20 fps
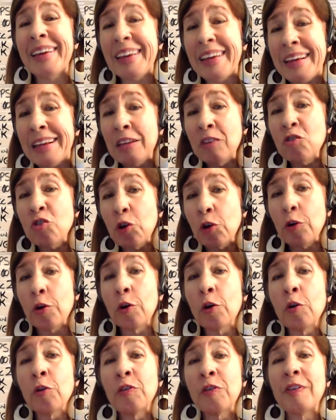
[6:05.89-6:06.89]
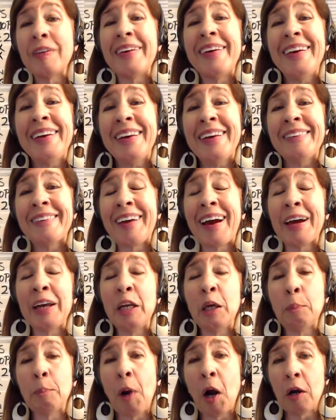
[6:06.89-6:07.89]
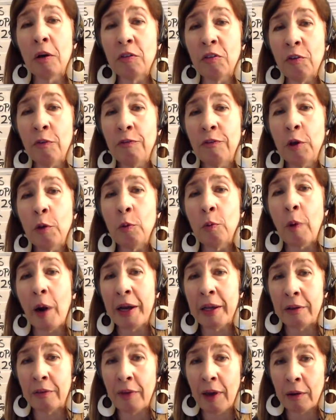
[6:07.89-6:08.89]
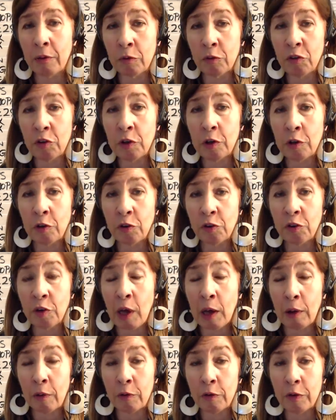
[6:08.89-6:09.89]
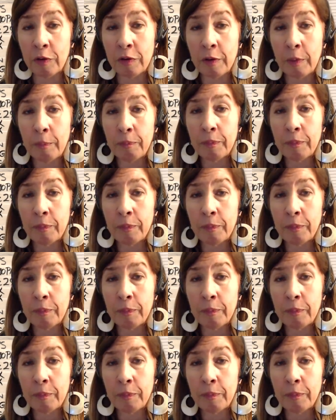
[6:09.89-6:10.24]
internal teeny tiny parts of you right down to your cells.